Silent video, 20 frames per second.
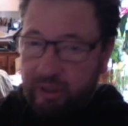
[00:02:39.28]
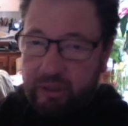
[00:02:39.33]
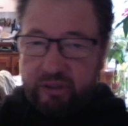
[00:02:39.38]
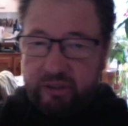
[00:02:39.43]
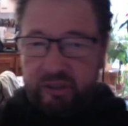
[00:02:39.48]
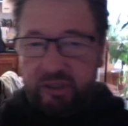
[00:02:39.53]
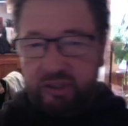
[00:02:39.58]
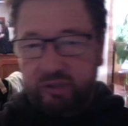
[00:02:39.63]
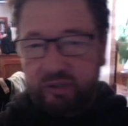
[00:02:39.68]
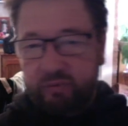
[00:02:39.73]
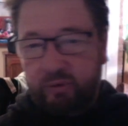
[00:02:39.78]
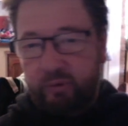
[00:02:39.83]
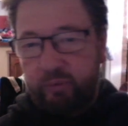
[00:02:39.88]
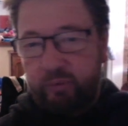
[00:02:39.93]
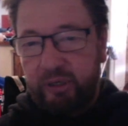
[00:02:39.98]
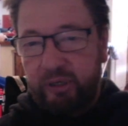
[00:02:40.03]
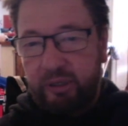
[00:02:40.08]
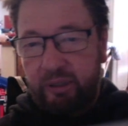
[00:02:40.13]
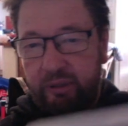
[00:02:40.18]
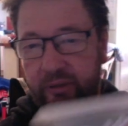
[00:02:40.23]
So this is what
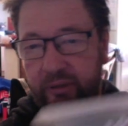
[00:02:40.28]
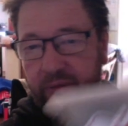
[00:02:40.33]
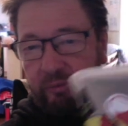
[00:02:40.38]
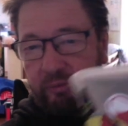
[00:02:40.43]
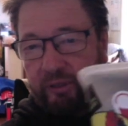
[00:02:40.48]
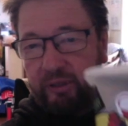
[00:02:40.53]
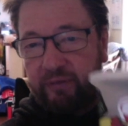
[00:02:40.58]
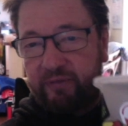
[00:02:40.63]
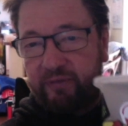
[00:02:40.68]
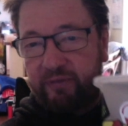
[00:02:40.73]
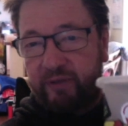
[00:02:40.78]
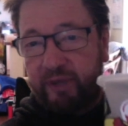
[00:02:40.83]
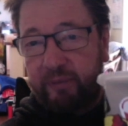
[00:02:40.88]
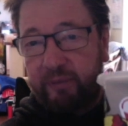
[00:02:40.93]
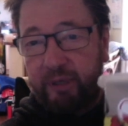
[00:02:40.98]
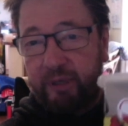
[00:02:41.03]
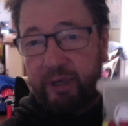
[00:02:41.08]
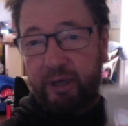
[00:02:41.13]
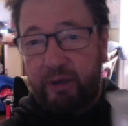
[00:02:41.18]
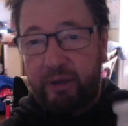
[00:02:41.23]
we in the family
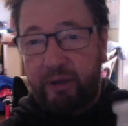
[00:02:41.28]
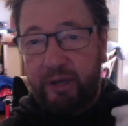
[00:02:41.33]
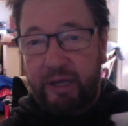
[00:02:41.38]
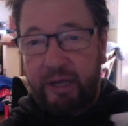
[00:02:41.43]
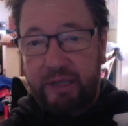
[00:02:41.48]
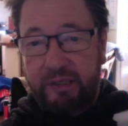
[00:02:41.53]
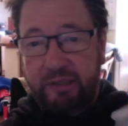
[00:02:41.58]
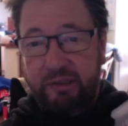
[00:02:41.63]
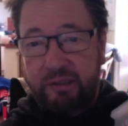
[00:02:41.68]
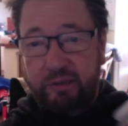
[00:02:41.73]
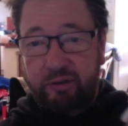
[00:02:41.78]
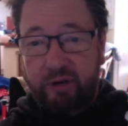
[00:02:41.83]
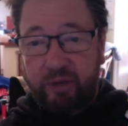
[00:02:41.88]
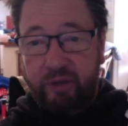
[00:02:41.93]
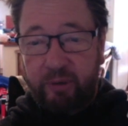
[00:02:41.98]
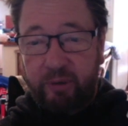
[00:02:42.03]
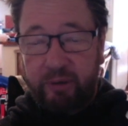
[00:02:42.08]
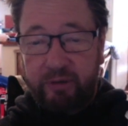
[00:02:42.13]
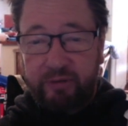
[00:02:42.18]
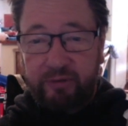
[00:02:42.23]
know as the drug
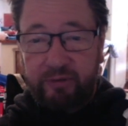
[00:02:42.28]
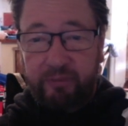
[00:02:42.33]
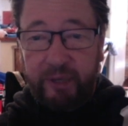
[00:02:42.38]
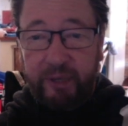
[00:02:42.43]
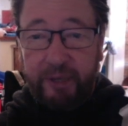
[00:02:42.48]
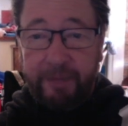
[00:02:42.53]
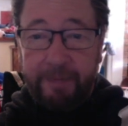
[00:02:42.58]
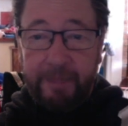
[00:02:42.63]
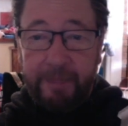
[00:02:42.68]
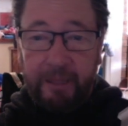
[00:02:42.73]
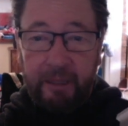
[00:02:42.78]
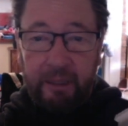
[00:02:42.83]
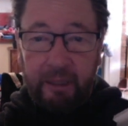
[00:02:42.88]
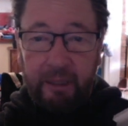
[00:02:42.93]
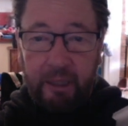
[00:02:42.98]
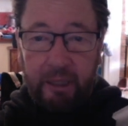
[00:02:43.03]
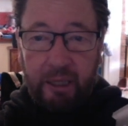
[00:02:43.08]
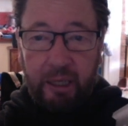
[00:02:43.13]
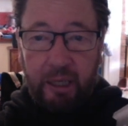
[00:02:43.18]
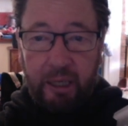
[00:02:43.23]
box for me.
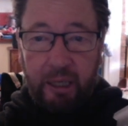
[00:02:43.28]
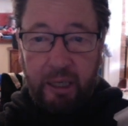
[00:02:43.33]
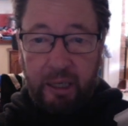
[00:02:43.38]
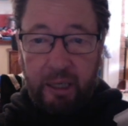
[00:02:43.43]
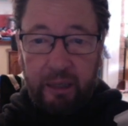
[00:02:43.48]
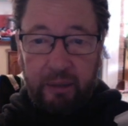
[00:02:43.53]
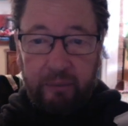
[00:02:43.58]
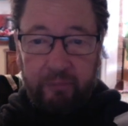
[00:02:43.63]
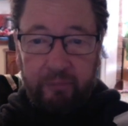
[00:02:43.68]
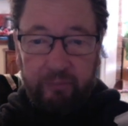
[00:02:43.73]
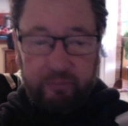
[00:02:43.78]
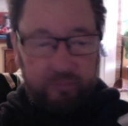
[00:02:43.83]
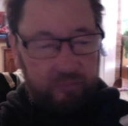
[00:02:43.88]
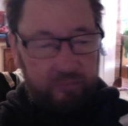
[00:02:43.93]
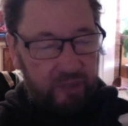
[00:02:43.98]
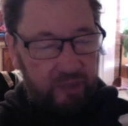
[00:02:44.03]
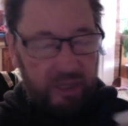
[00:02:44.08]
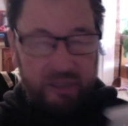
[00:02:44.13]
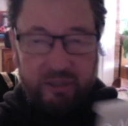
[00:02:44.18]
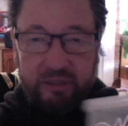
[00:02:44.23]

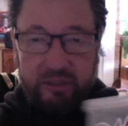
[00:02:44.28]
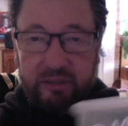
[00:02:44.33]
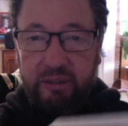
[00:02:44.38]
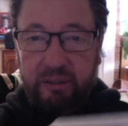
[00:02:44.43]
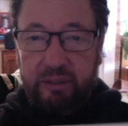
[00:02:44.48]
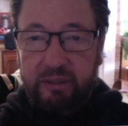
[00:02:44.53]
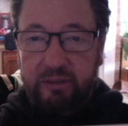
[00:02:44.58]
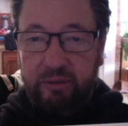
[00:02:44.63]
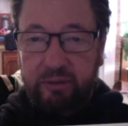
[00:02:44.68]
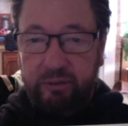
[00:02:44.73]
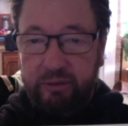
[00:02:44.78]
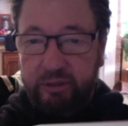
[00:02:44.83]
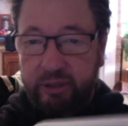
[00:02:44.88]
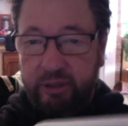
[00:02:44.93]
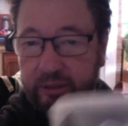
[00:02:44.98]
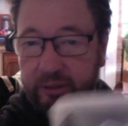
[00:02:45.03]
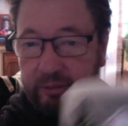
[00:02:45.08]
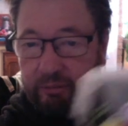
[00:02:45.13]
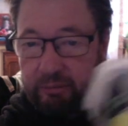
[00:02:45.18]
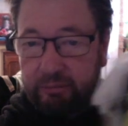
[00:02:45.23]
Yes, it's
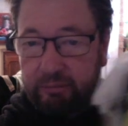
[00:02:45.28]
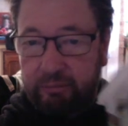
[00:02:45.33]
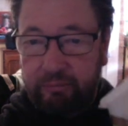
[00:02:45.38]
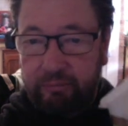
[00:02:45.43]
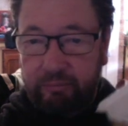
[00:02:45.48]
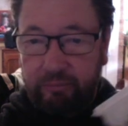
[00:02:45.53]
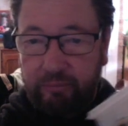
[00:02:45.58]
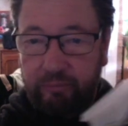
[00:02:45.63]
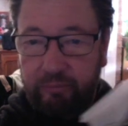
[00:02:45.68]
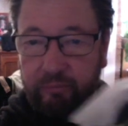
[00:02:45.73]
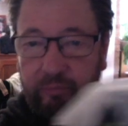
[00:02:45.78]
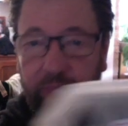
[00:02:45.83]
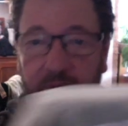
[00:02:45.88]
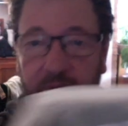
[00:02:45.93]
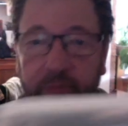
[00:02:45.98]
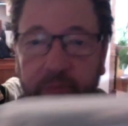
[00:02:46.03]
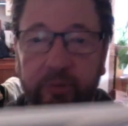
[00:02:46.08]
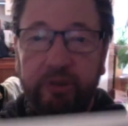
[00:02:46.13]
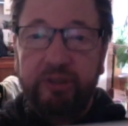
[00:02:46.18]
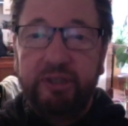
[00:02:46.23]
also, we
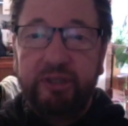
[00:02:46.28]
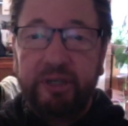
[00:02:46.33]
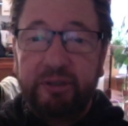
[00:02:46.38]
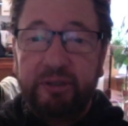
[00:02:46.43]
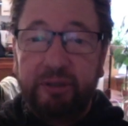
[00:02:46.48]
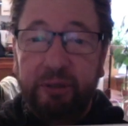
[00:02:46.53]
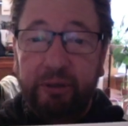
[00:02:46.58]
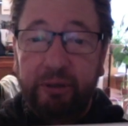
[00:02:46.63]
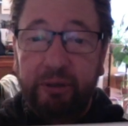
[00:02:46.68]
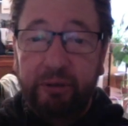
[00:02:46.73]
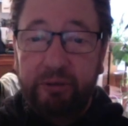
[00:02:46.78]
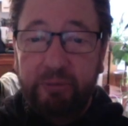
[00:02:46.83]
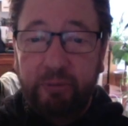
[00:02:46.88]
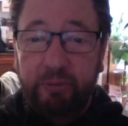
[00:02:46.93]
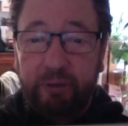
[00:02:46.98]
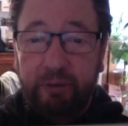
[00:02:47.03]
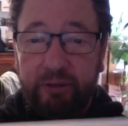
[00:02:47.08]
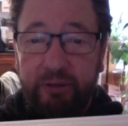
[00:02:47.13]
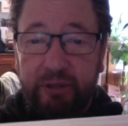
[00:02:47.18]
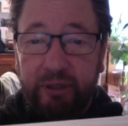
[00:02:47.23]
put stickers on there as
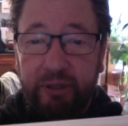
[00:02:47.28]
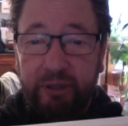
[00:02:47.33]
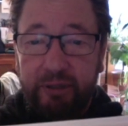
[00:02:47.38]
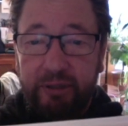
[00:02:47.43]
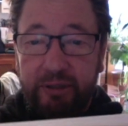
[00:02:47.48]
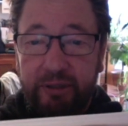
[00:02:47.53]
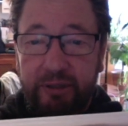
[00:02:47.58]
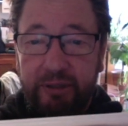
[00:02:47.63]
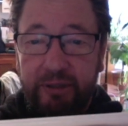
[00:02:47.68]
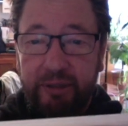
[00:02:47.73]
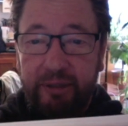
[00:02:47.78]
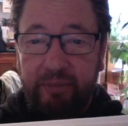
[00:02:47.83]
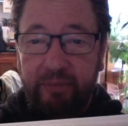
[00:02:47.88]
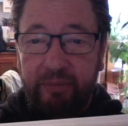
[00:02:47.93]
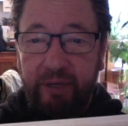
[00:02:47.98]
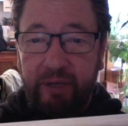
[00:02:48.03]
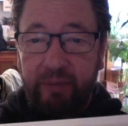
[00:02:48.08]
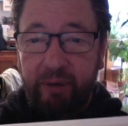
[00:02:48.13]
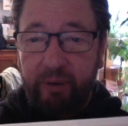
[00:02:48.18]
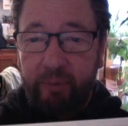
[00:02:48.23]
well, so just
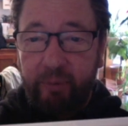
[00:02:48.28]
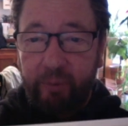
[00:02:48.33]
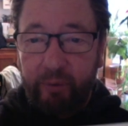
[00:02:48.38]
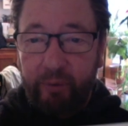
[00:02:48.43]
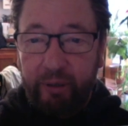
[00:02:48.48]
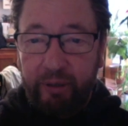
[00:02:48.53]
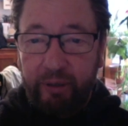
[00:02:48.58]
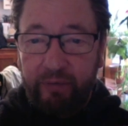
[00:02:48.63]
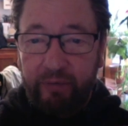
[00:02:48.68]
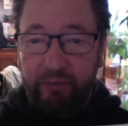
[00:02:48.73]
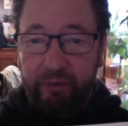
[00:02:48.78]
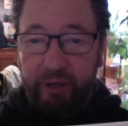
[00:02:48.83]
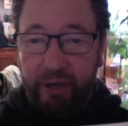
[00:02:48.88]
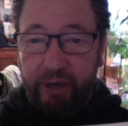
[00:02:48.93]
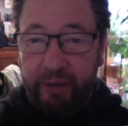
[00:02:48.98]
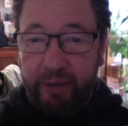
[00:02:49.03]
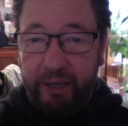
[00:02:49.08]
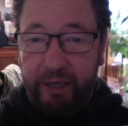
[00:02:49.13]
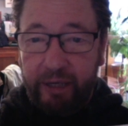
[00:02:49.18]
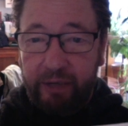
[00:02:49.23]
anywhere if we go
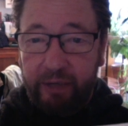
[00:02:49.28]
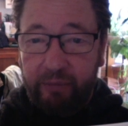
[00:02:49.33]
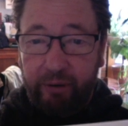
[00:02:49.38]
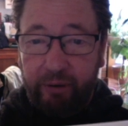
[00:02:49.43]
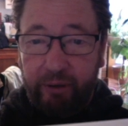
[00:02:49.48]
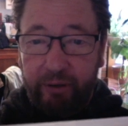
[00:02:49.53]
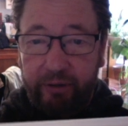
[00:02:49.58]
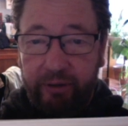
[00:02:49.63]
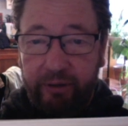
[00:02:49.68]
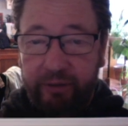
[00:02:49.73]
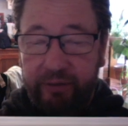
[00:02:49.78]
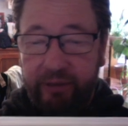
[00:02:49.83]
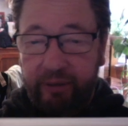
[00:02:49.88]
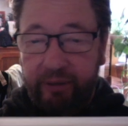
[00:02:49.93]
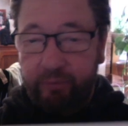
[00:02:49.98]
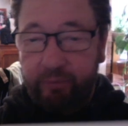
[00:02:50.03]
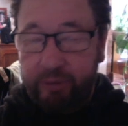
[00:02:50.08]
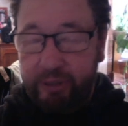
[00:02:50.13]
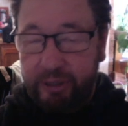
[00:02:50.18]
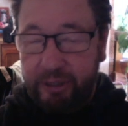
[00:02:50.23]
out anywhere or anything like
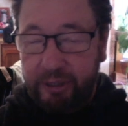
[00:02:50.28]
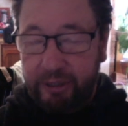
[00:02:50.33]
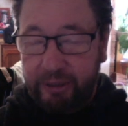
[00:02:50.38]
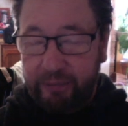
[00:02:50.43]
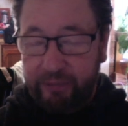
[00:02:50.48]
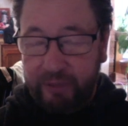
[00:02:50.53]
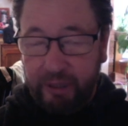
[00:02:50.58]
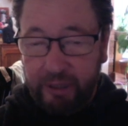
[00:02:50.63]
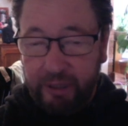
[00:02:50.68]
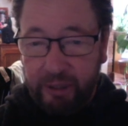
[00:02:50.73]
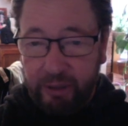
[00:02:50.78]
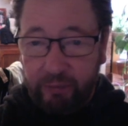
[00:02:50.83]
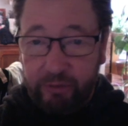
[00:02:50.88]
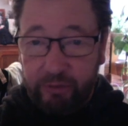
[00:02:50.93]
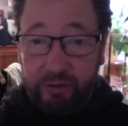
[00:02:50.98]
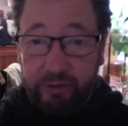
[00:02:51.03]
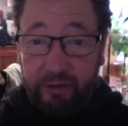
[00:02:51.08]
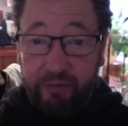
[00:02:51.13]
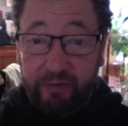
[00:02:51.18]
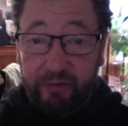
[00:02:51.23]
that, we
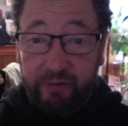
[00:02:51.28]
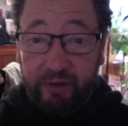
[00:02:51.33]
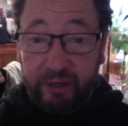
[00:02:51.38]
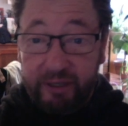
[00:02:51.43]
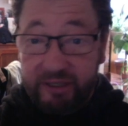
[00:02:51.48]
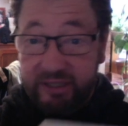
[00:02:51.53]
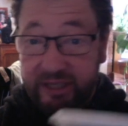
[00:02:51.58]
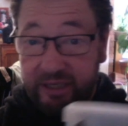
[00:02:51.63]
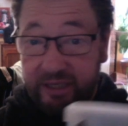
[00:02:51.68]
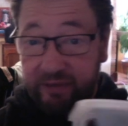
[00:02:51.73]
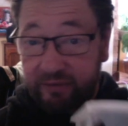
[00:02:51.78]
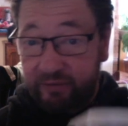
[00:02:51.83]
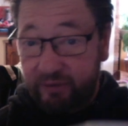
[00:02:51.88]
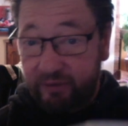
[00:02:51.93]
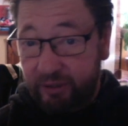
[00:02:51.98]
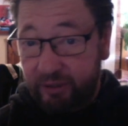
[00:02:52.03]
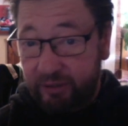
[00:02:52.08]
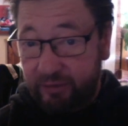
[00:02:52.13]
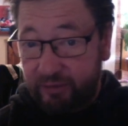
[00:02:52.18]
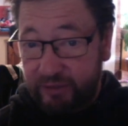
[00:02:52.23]
try and find a sticker
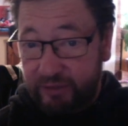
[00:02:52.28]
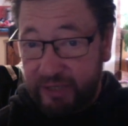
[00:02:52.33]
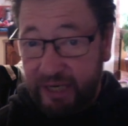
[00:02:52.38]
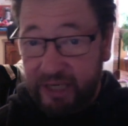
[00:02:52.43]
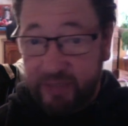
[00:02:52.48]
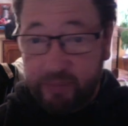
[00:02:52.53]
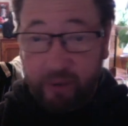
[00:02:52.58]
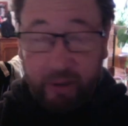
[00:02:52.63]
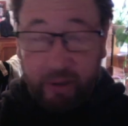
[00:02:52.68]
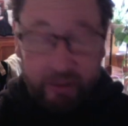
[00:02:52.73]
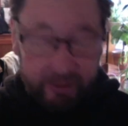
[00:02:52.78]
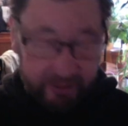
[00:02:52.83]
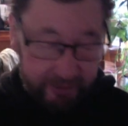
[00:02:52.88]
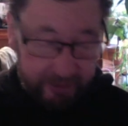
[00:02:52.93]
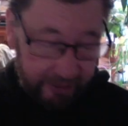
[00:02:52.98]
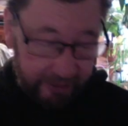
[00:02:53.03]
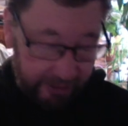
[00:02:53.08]
for Daddy's box,